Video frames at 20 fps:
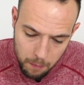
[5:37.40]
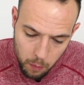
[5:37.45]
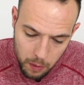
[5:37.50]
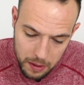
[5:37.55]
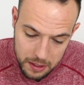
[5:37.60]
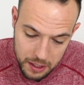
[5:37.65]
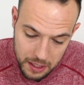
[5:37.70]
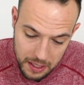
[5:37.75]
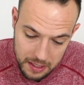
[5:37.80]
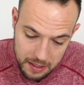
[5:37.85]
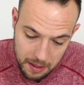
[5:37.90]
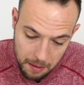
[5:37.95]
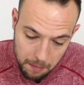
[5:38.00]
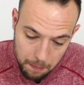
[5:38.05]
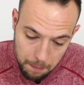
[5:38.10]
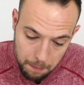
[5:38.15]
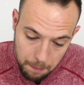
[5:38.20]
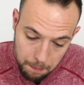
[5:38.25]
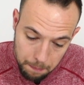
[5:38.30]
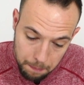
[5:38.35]
which is
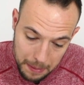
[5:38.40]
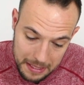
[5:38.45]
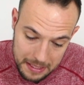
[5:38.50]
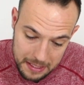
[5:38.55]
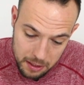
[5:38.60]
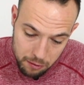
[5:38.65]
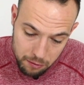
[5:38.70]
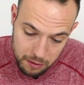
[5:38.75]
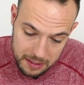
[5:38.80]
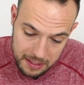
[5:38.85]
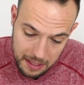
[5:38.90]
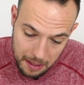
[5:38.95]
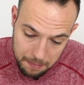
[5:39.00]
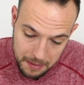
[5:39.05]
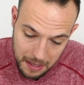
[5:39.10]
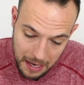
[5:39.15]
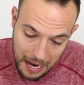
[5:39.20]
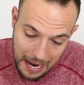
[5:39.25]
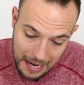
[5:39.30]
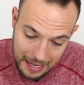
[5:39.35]
a beta
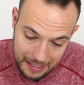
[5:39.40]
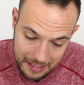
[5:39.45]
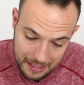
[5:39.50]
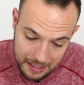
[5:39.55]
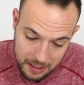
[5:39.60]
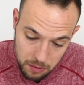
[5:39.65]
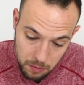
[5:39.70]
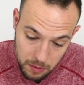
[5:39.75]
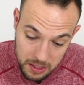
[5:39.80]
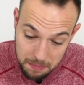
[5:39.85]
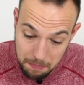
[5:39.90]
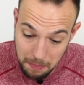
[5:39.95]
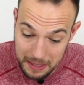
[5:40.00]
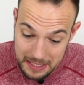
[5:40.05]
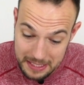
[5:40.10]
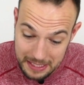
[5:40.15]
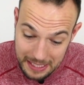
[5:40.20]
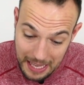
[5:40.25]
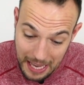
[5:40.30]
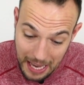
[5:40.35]
receptor agonist, which
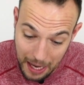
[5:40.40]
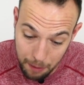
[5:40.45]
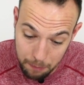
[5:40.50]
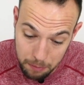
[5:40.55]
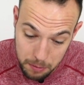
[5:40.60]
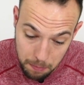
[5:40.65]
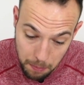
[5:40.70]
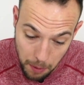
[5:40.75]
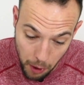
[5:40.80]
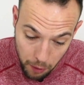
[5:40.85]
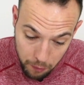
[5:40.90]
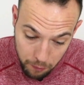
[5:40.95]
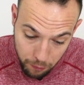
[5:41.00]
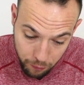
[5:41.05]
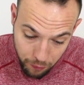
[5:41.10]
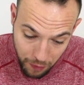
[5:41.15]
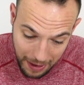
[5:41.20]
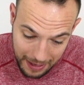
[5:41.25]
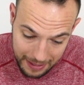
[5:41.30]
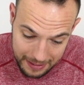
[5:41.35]
basically helps burn
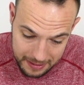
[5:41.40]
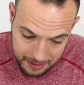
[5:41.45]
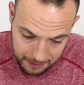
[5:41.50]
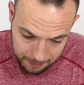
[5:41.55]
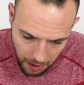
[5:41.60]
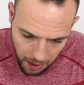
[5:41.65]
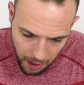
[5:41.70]
fat.